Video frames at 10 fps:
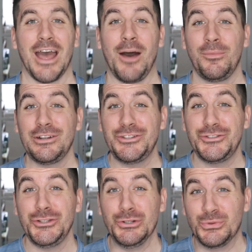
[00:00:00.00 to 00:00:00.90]
How much
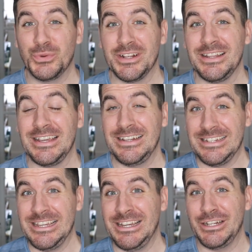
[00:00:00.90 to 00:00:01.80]
do you really
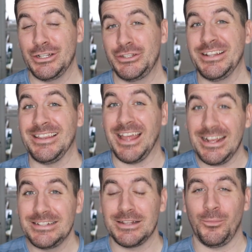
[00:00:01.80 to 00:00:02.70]
need to
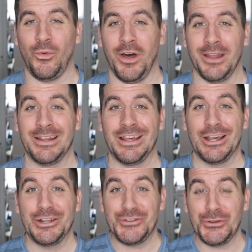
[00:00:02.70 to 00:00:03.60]
like someone
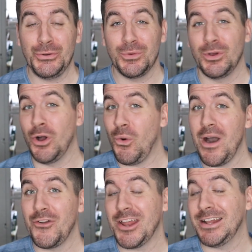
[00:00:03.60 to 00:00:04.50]
to go
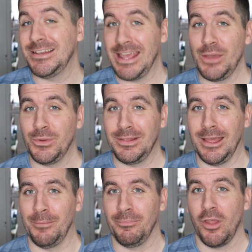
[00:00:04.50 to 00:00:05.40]
out on a date with
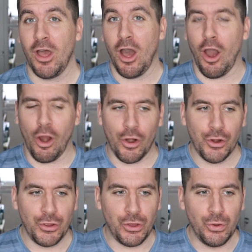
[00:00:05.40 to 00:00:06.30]
them?
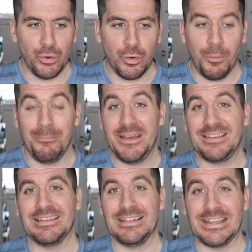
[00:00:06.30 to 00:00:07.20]
Are you
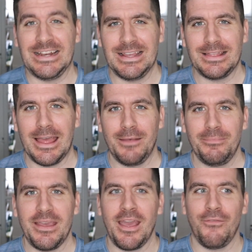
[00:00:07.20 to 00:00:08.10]
misleading
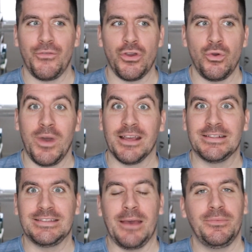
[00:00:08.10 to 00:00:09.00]
them if you
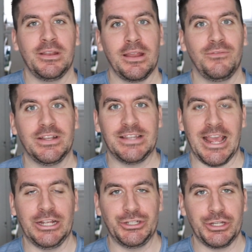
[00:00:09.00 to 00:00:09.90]
accept an
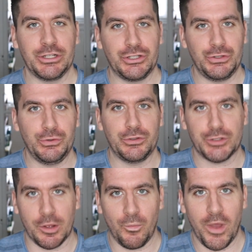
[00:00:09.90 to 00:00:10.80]
invitation to
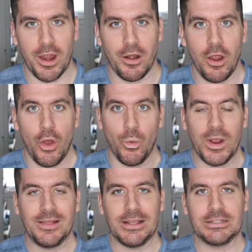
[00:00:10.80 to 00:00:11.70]
somewhere
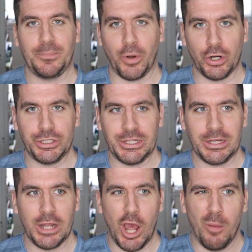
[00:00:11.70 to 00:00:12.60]
with this
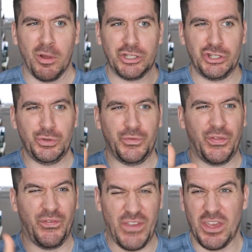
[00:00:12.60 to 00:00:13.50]
person, but you
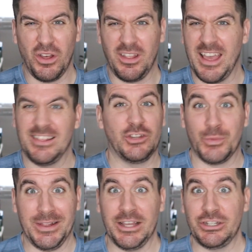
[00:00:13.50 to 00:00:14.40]
feel like this
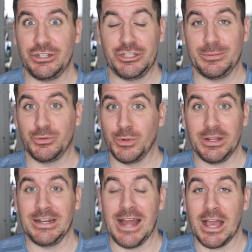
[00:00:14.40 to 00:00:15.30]
relationship's
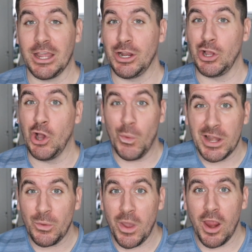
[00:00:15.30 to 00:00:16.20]
really not going to go
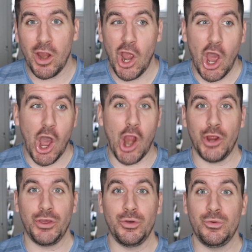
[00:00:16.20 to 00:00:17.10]
anywhere?
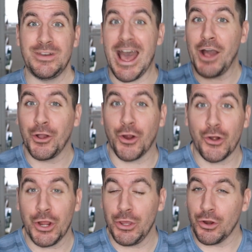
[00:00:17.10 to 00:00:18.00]
Are you not
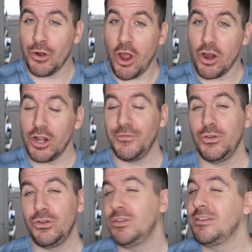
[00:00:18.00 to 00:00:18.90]
guarding your heart if
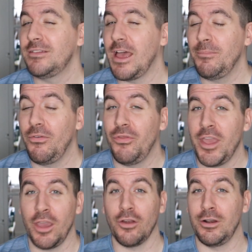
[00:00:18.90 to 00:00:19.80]
you do this type of
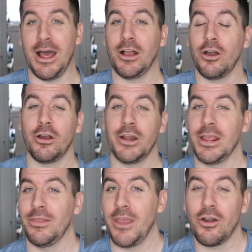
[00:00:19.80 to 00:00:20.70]
thing or not
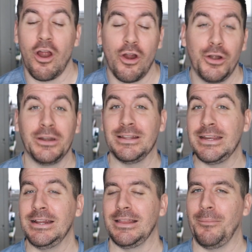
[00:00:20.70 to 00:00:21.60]
guarding their heart and
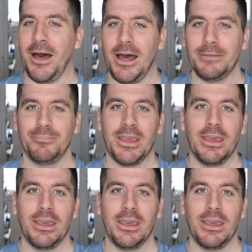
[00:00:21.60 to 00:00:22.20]
leading them on?